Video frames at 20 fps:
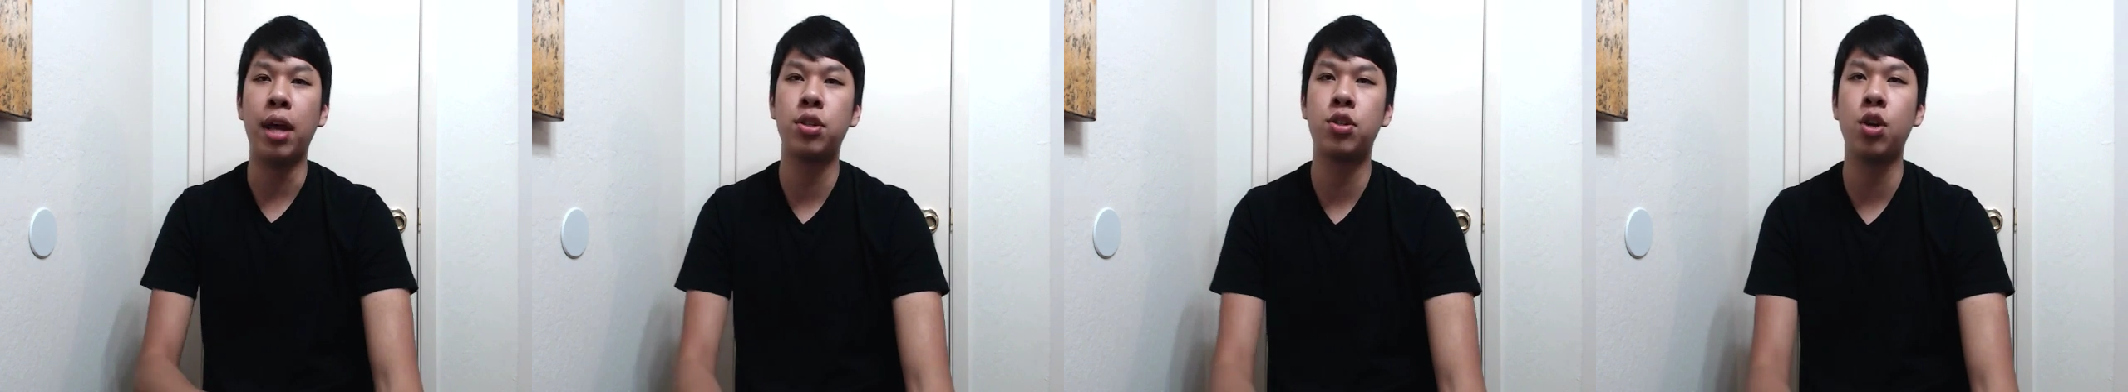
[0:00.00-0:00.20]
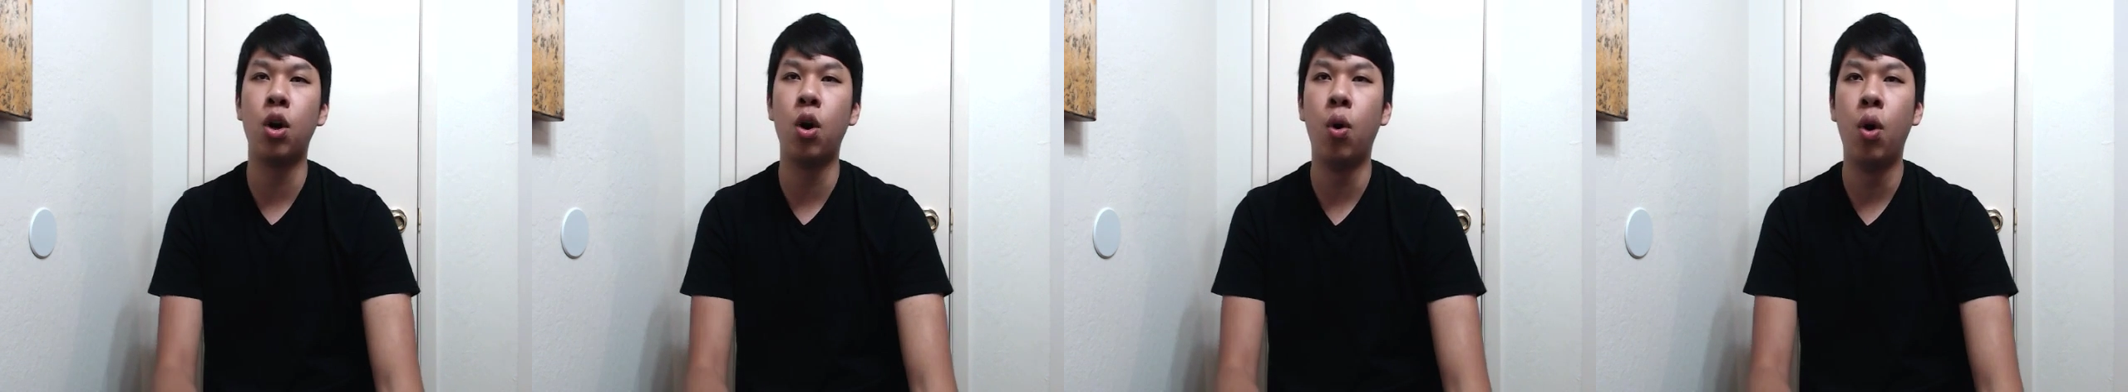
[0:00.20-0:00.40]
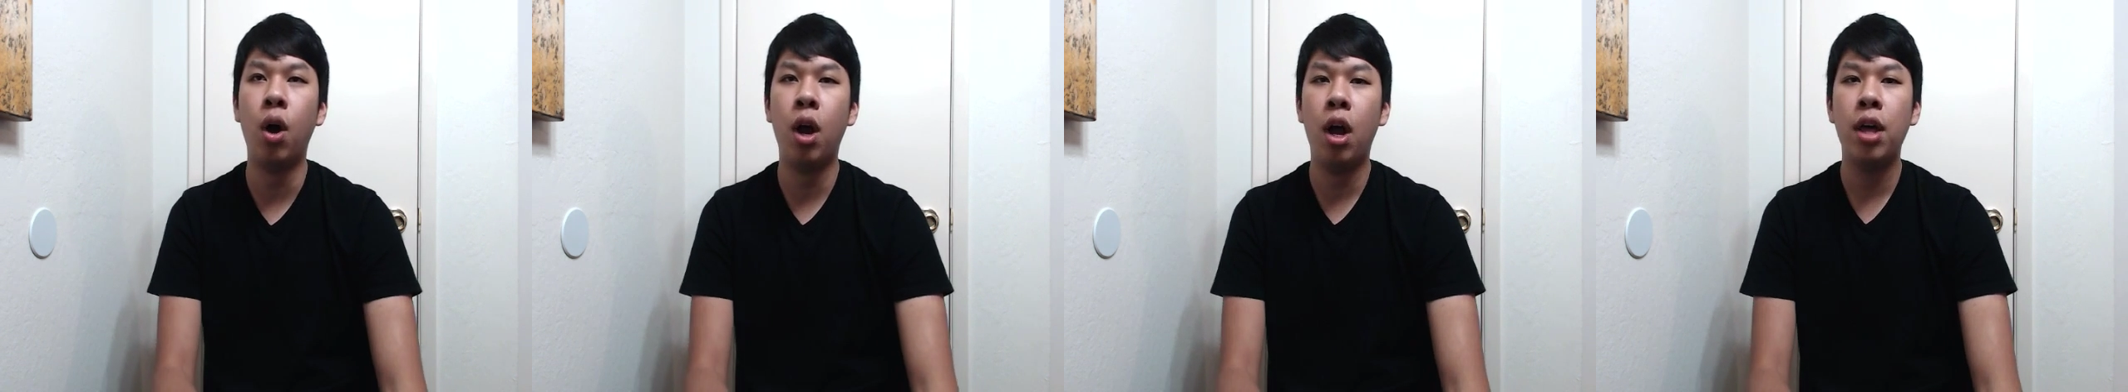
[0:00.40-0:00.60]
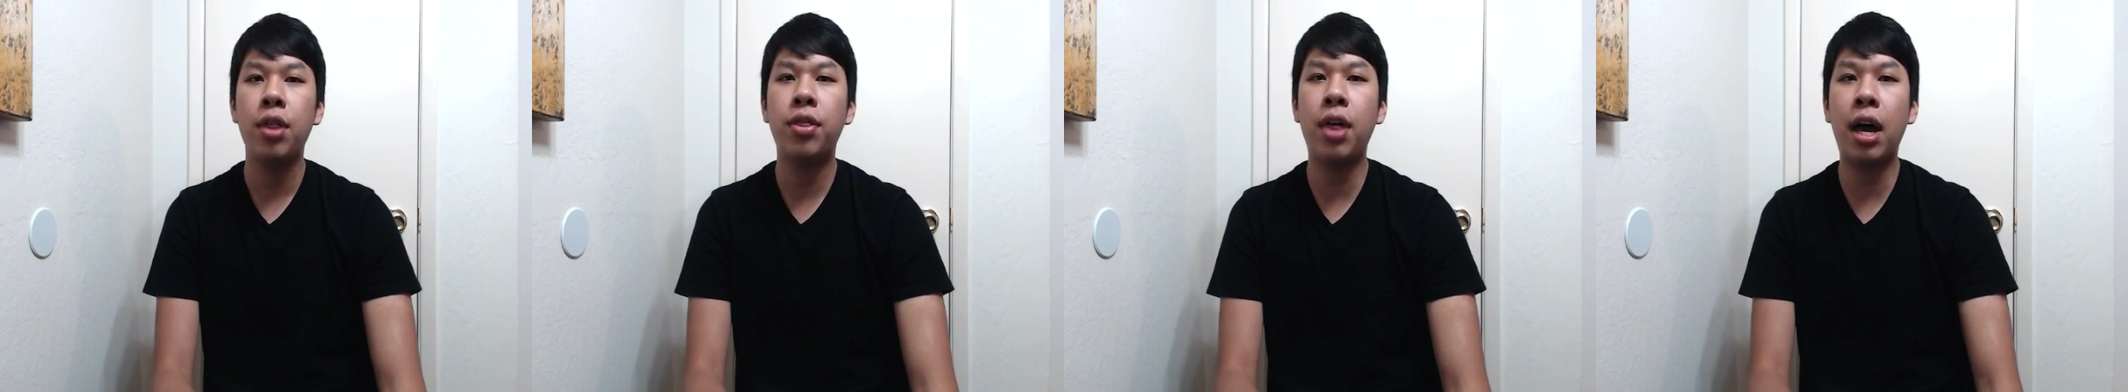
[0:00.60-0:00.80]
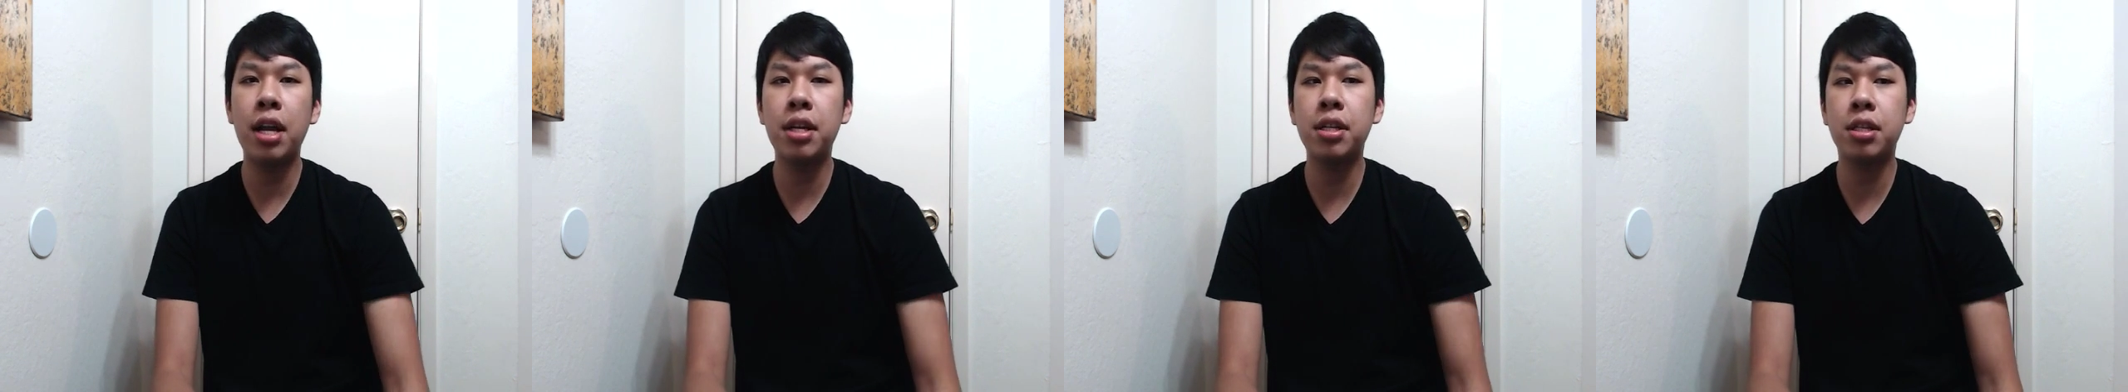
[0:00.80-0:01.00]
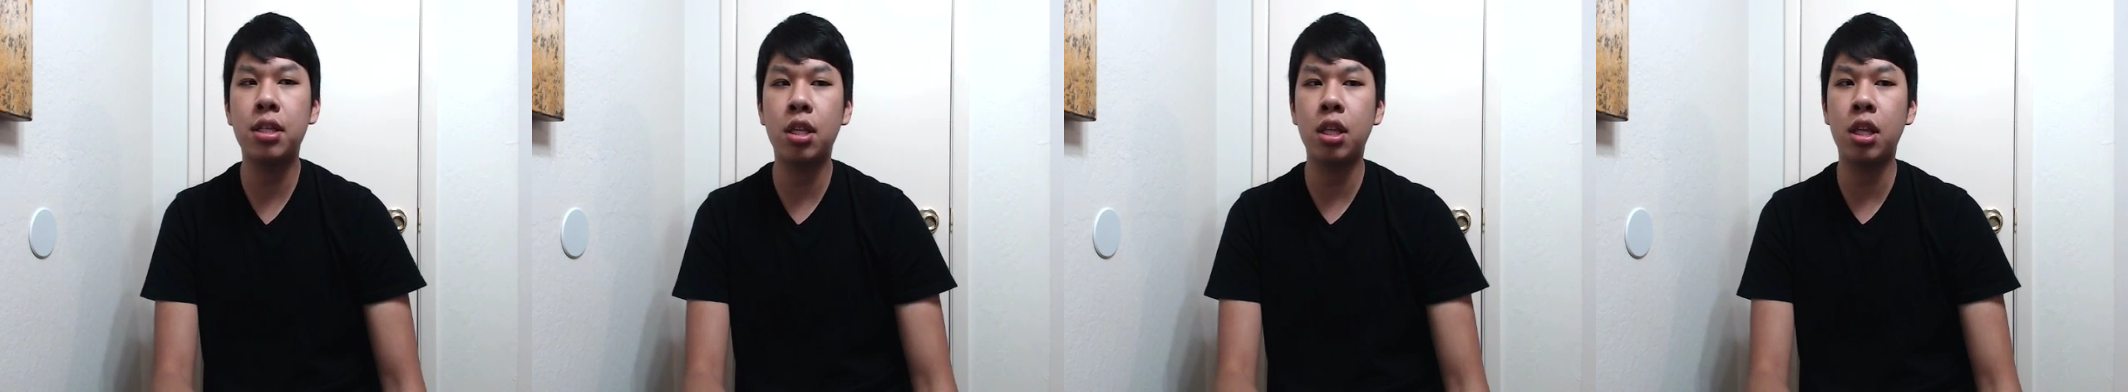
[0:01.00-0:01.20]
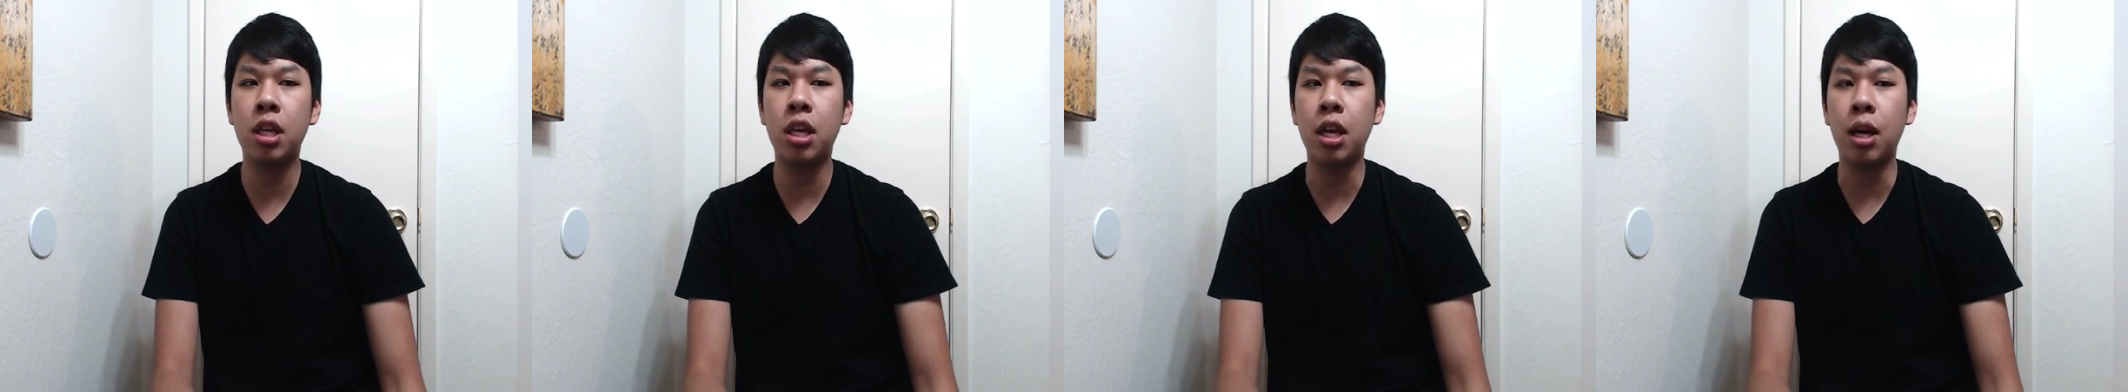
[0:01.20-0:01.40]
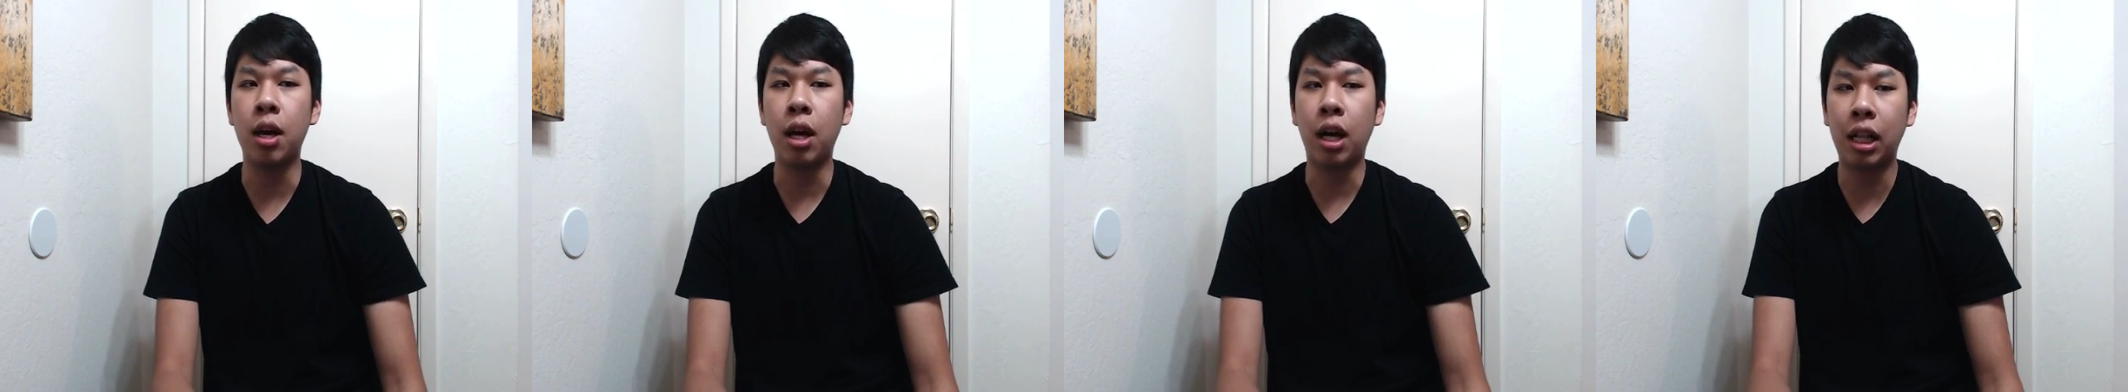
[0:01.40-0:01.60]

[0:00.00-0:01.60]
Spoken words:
So that is the